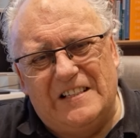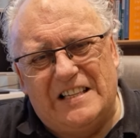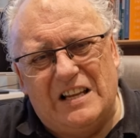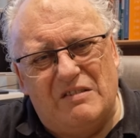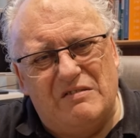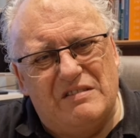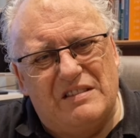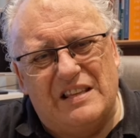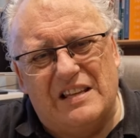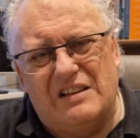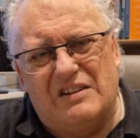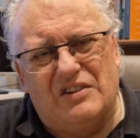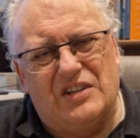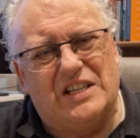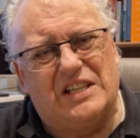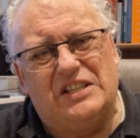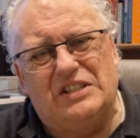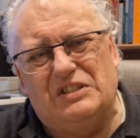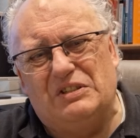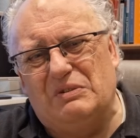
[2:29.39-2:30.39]
don't think I
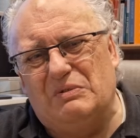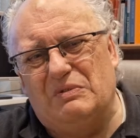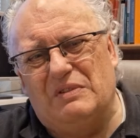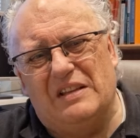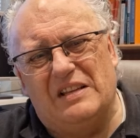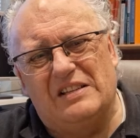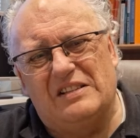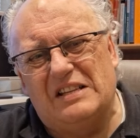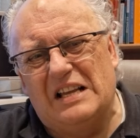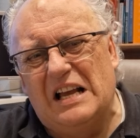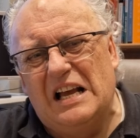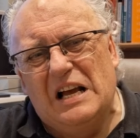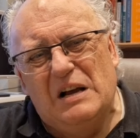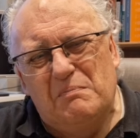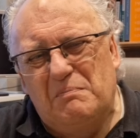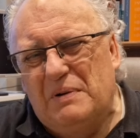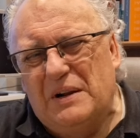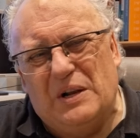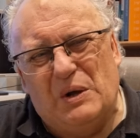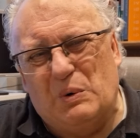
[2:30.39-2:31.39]
can do this,
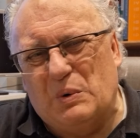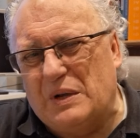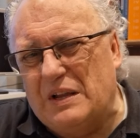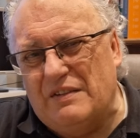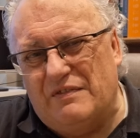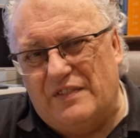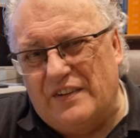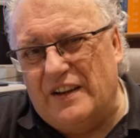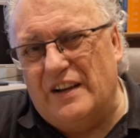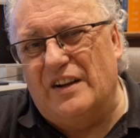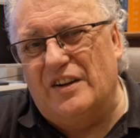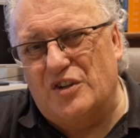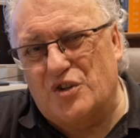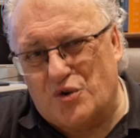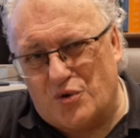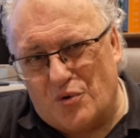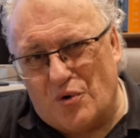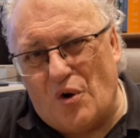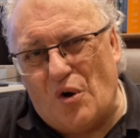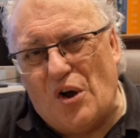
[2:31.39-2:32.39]
but I'll give it a
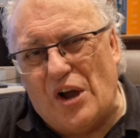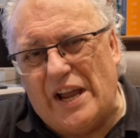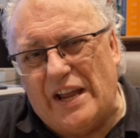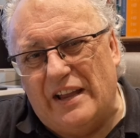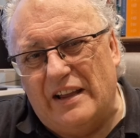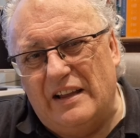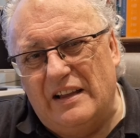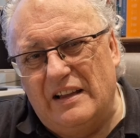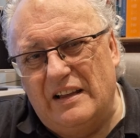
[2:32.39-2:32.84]
try.